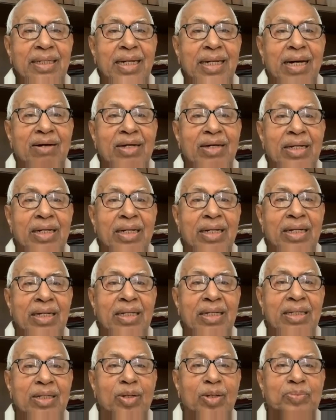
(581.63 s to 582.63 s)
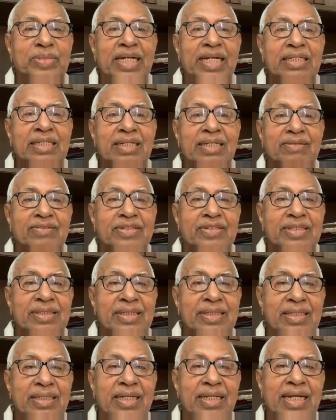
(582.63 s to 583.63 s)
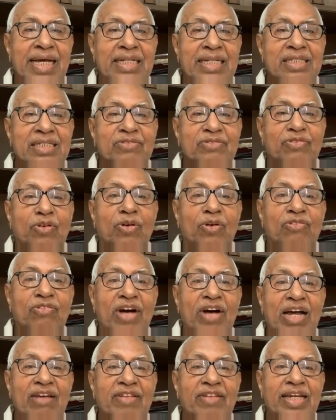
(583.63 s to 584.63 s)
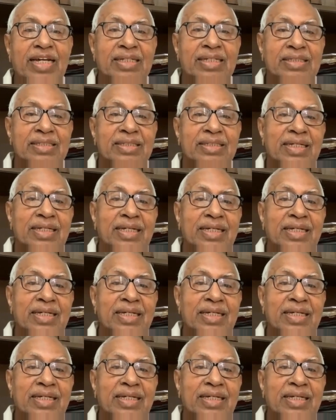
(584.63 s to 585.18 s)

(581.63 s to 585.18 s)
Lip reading: our objectives in the next 4 or 5 years.